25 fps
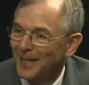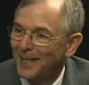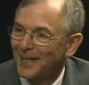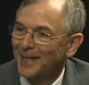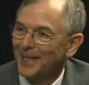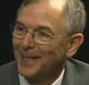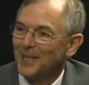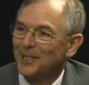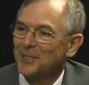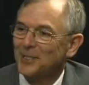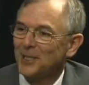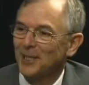
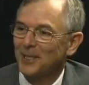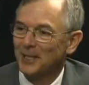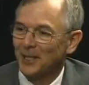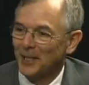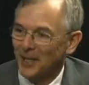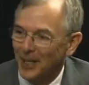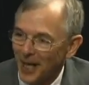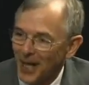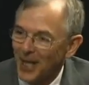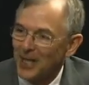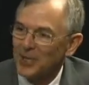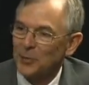is that the
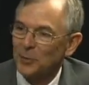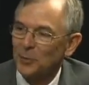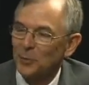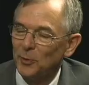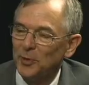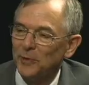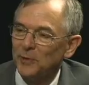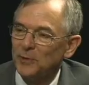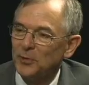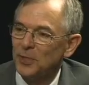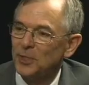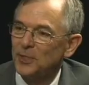gospel
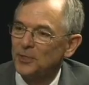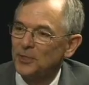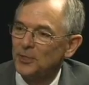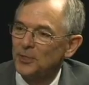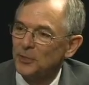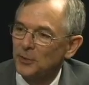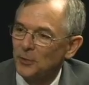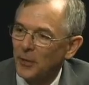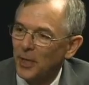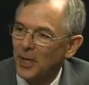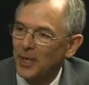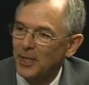of Jesus
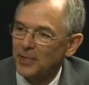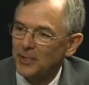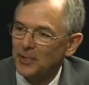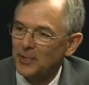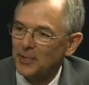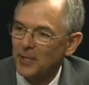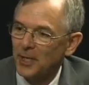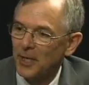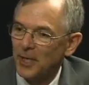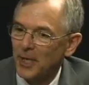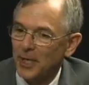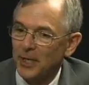Christ
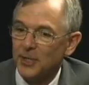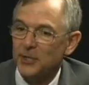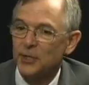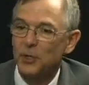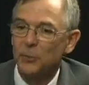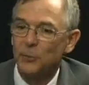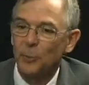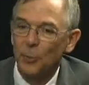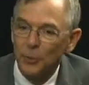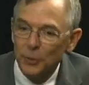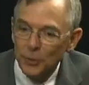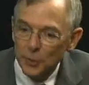is the
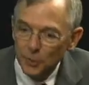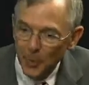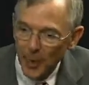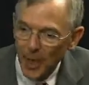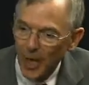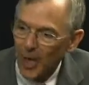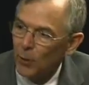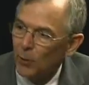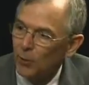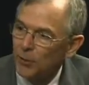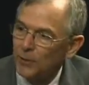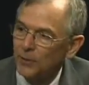most
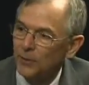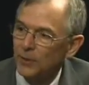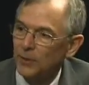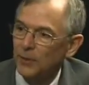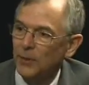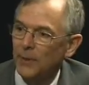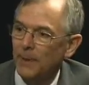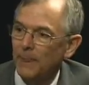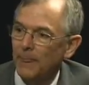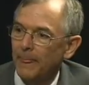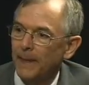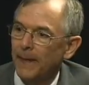
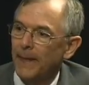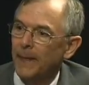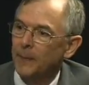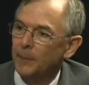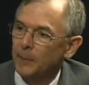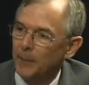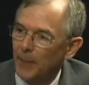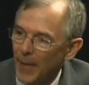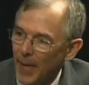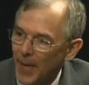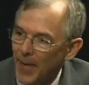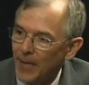powerful and
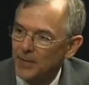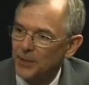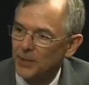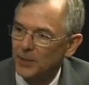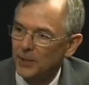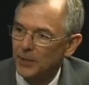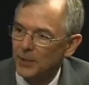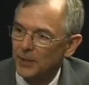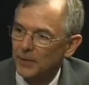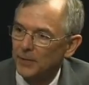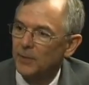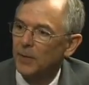
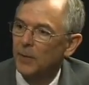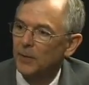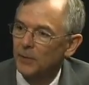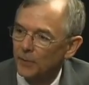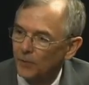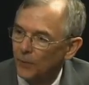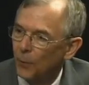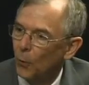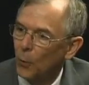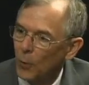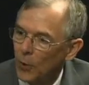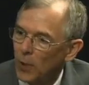positive
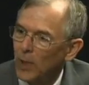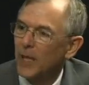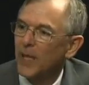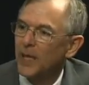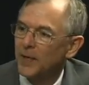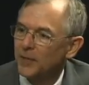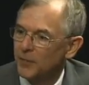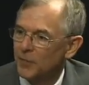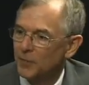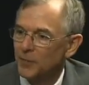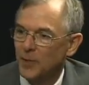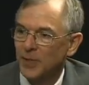
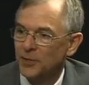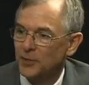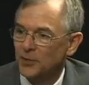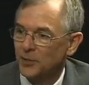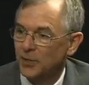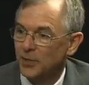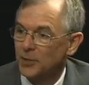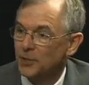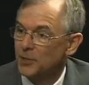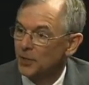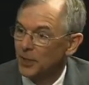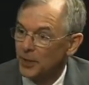for-life
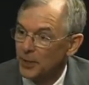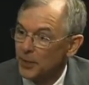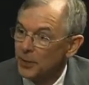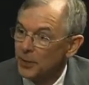message in the